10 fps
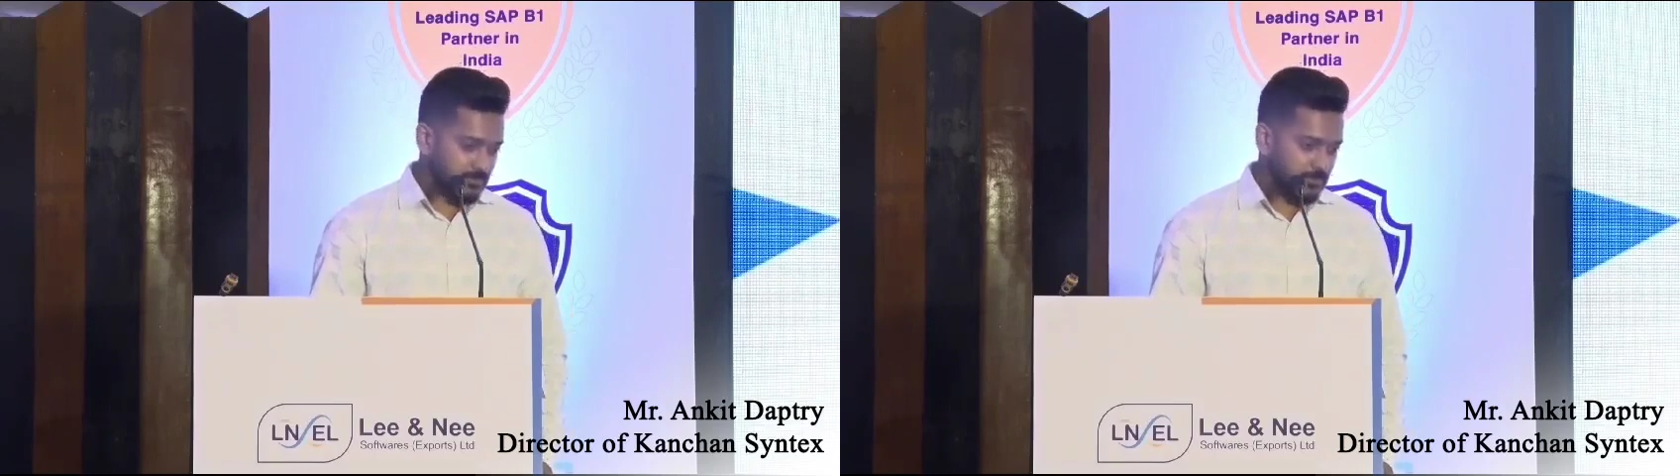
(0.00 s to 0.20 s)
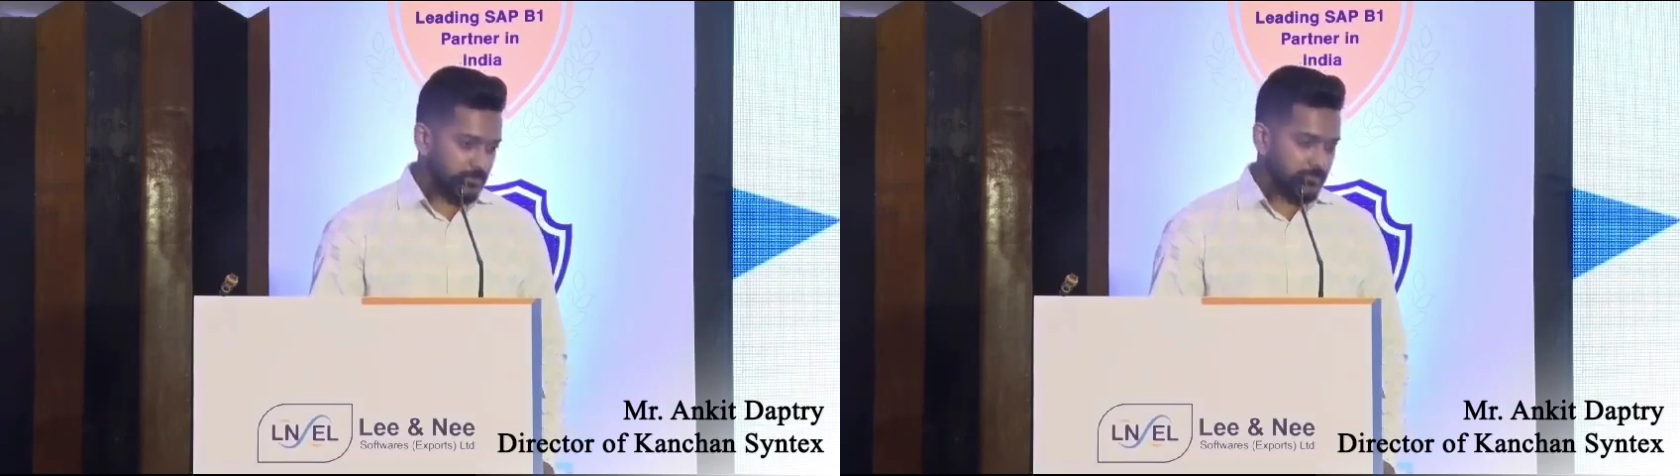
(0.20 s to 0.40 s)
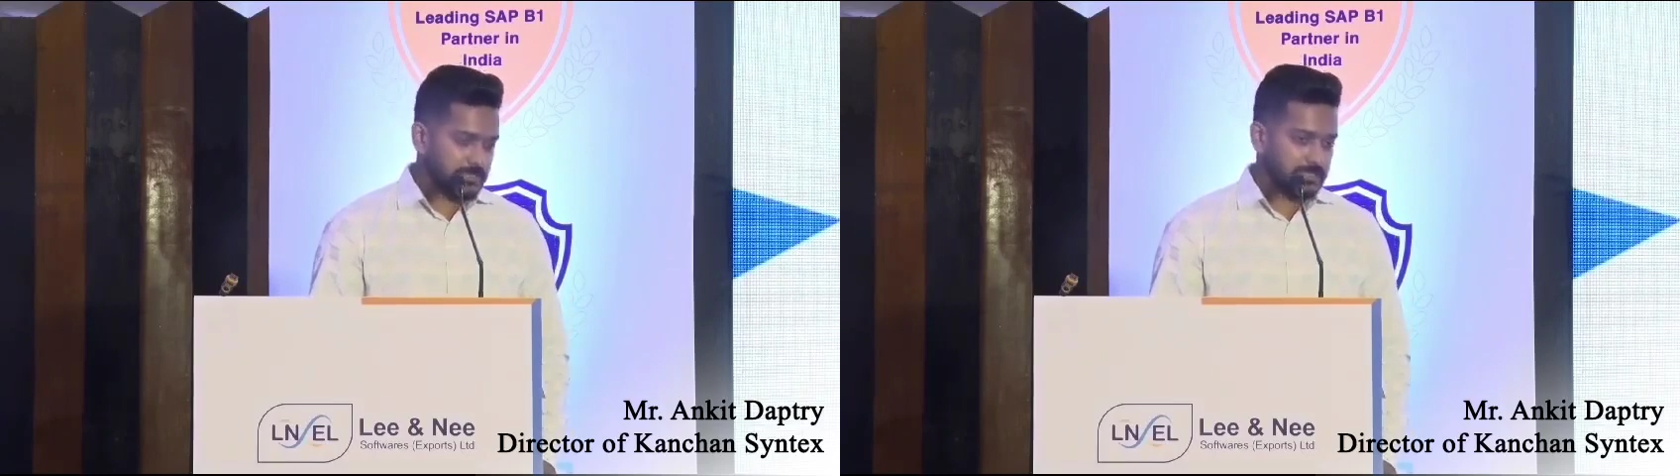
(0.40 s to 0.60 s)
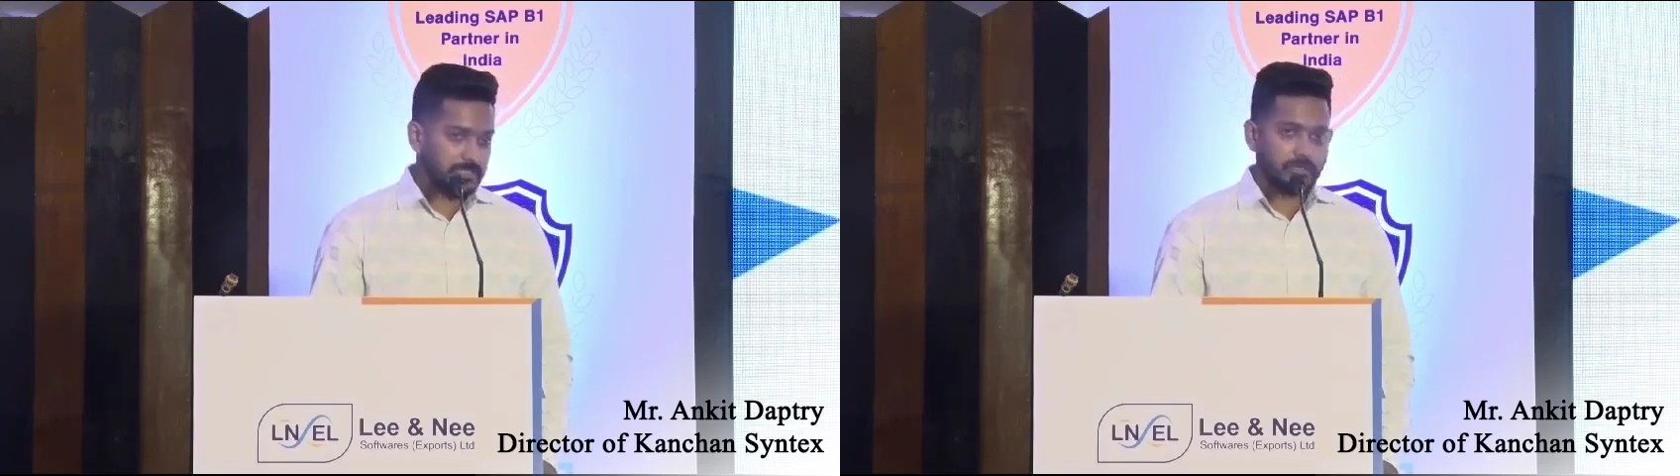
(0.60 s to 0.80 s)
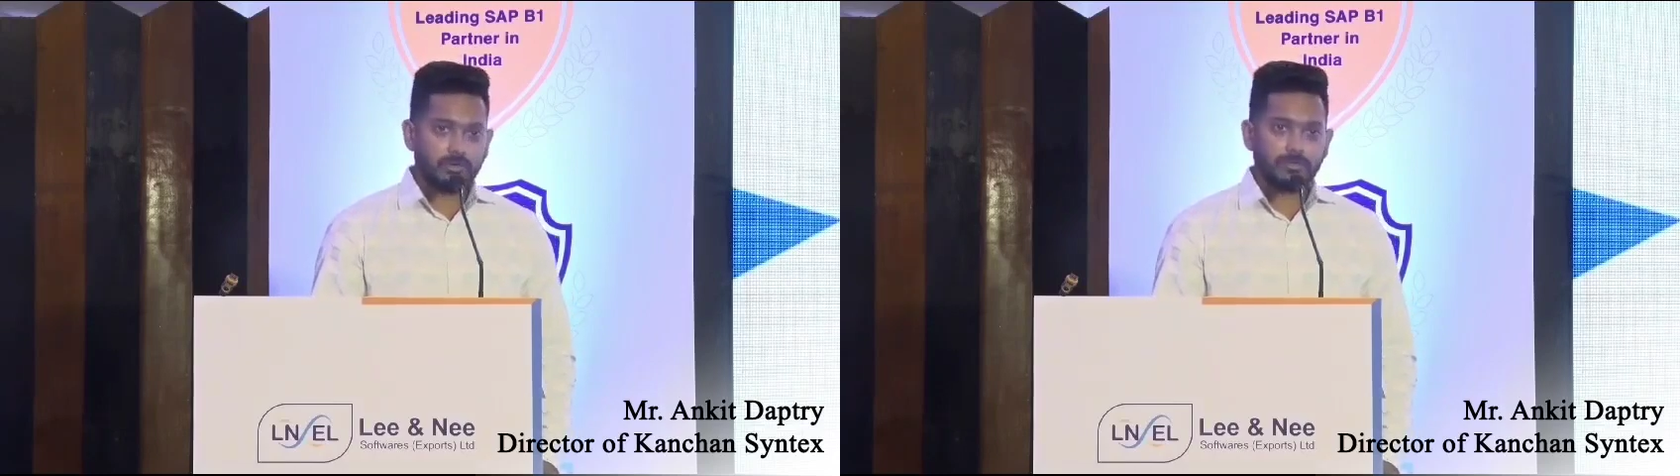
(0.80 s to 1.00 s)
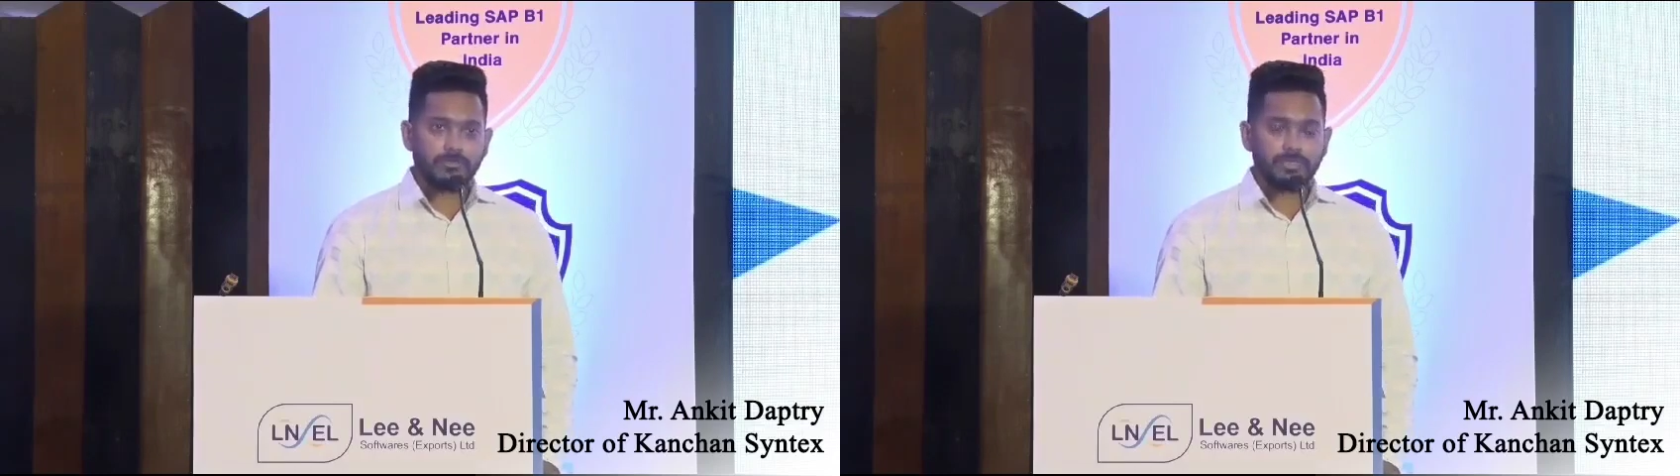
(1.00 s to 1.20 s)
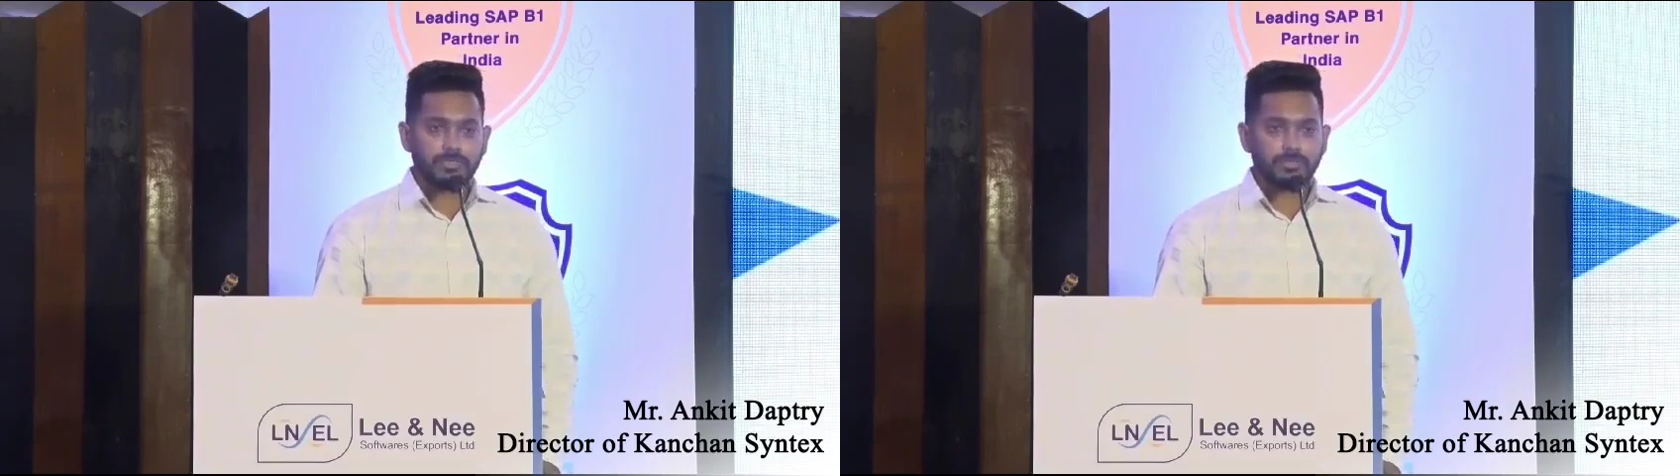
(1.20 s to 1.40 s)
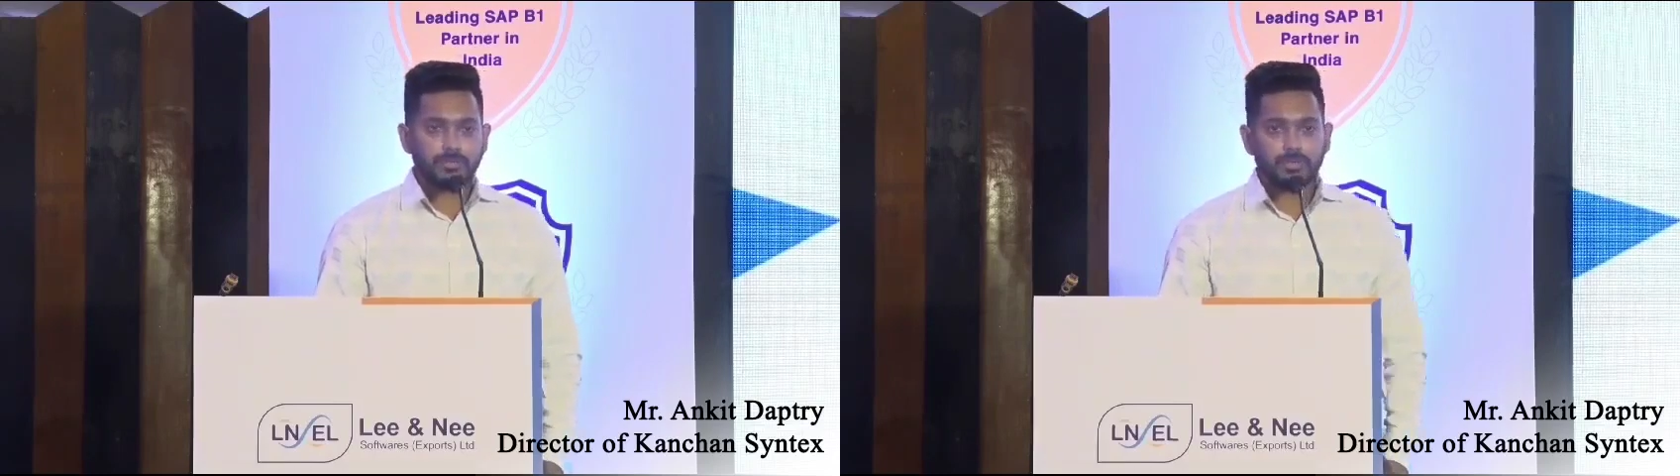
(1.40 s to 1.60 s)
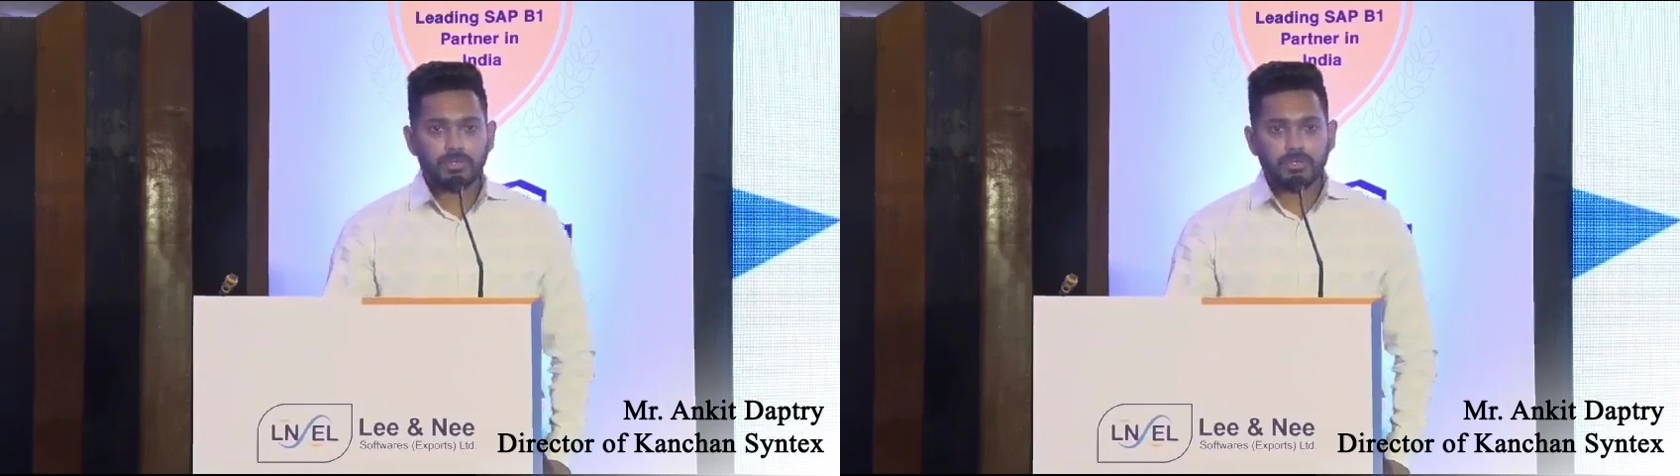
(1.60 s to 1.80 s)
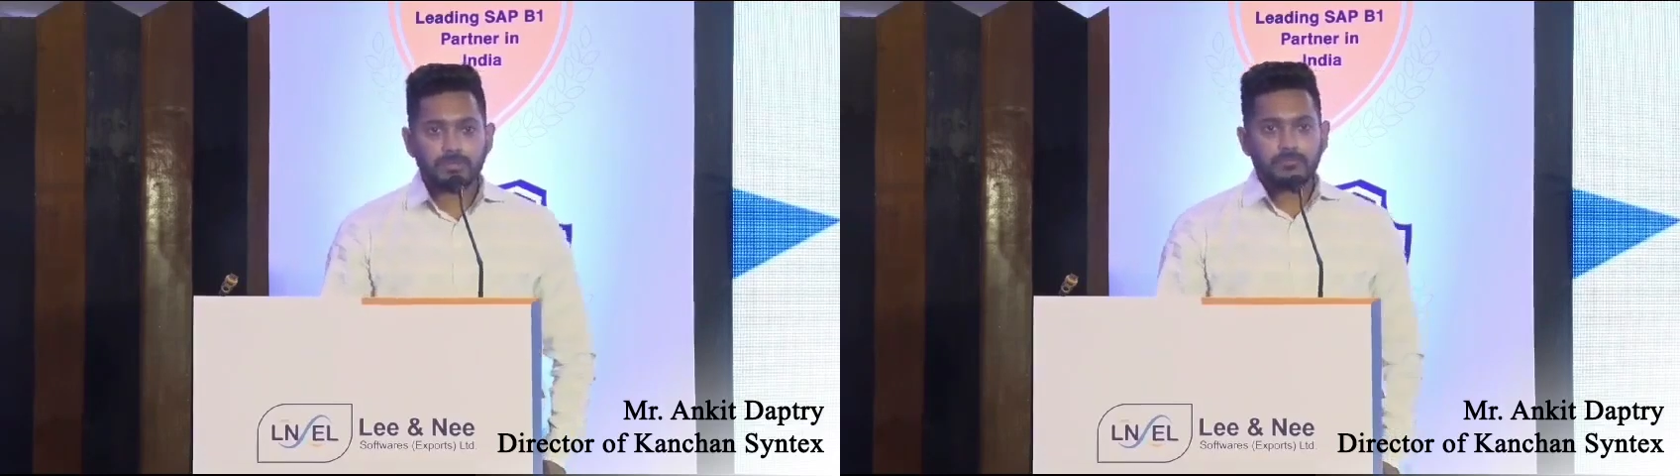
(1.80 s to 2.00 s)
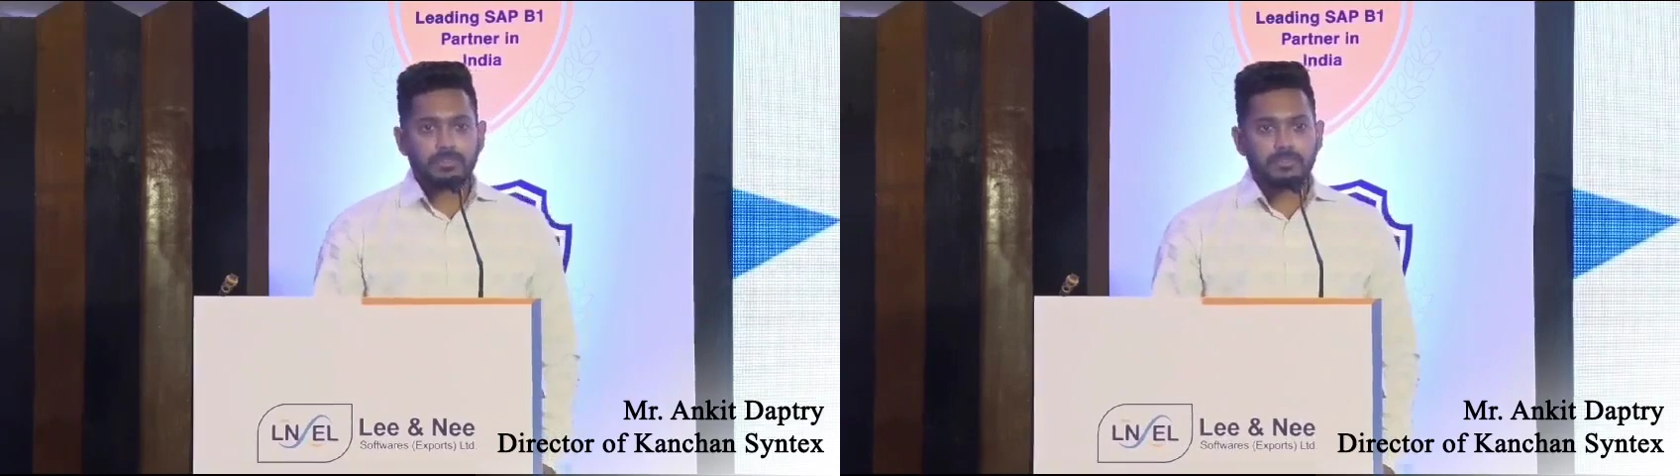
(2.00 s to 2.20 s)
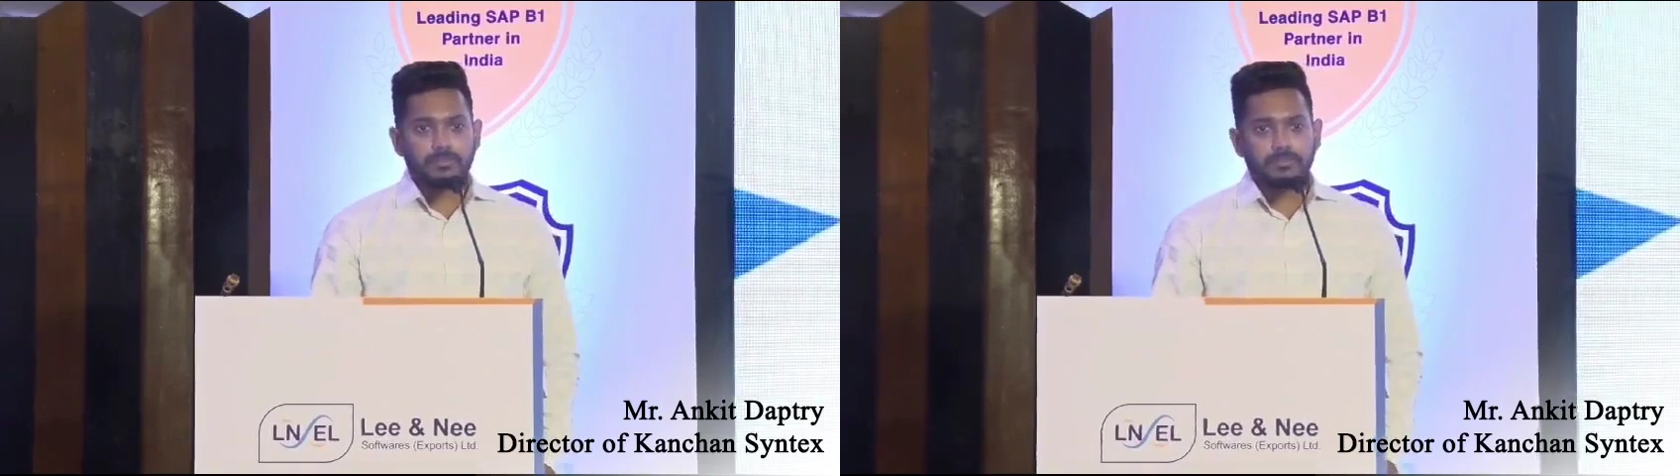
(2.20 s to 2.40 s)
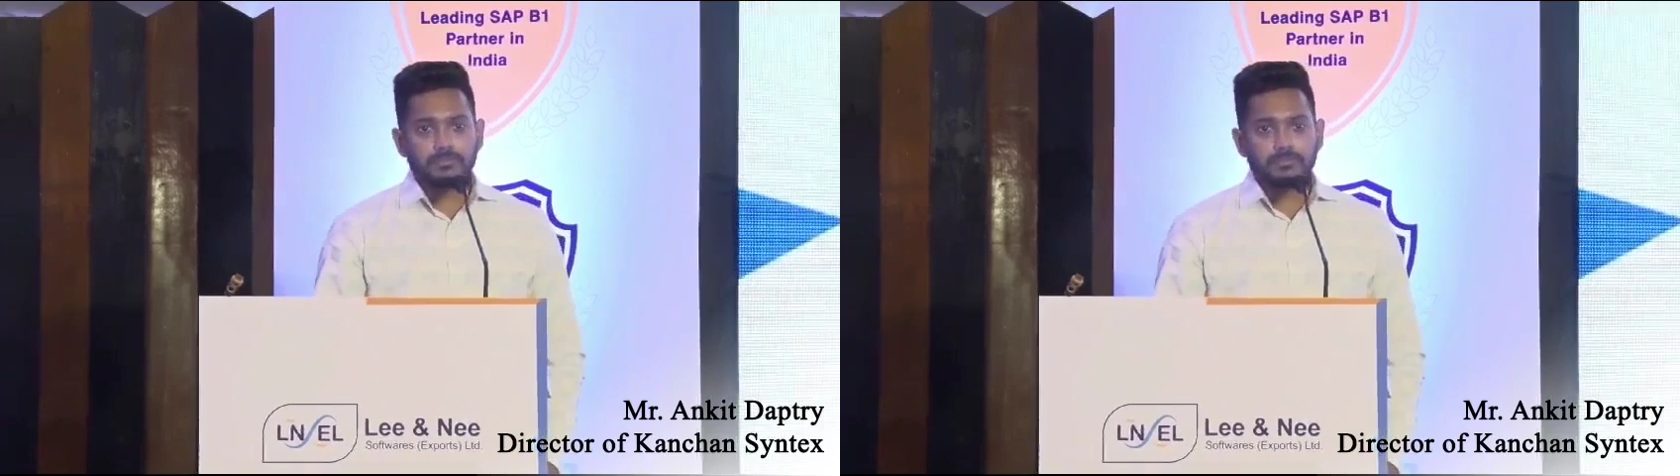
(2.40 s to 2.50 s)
we were facing a lot of issue with